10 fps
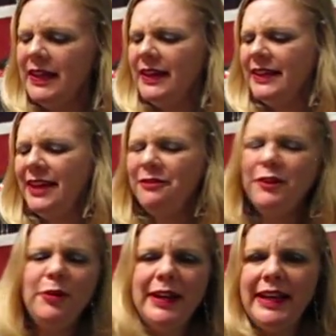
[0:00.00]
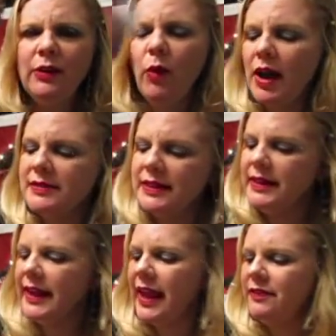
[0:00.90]
Gifu and Ingwas
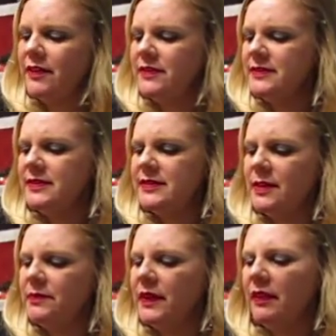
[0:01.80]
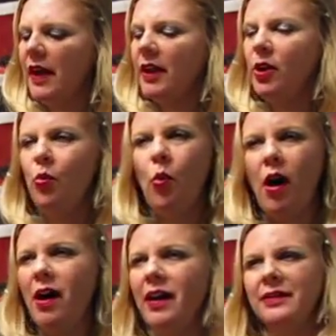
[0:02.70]
indicate that this is something that you
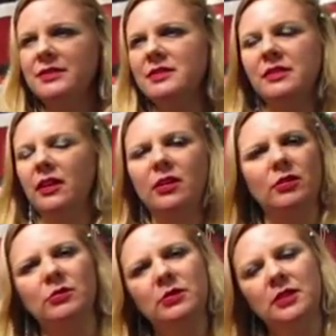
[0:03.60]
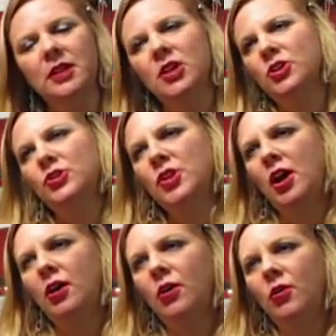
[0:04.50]
want, though.
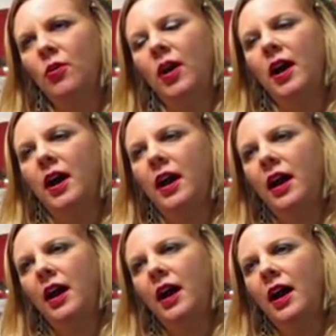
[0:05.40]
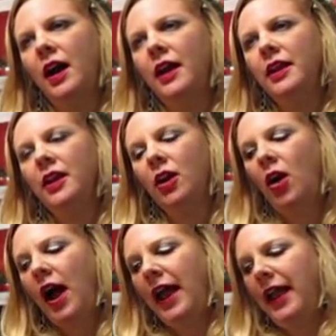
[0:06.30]
So, you
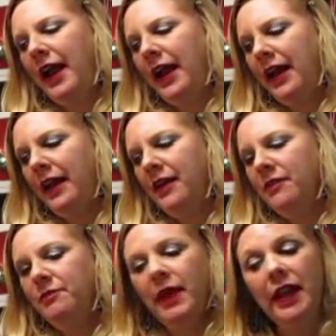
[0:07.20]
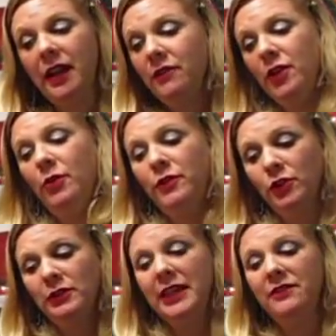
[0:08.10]
know, many of you, if
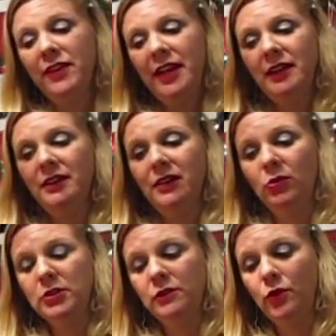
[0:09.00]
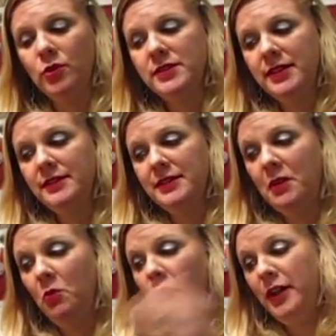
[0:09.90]
you're leaving or divorcing
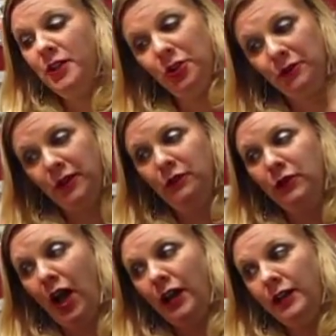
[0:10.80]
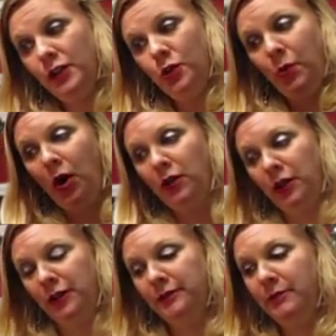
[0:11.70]
someone, you've got a new
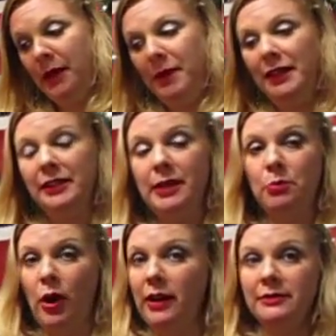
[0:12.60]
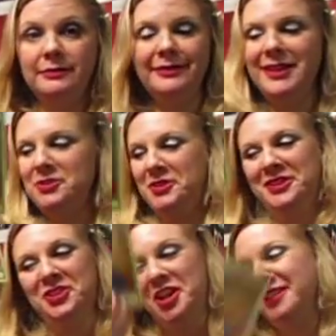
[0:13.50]
partner, maybe a Libra, because
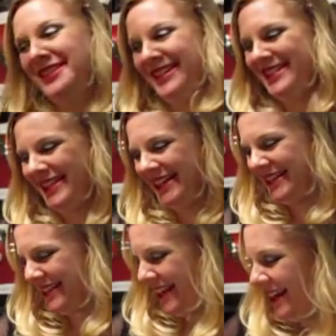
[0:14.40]
Justice is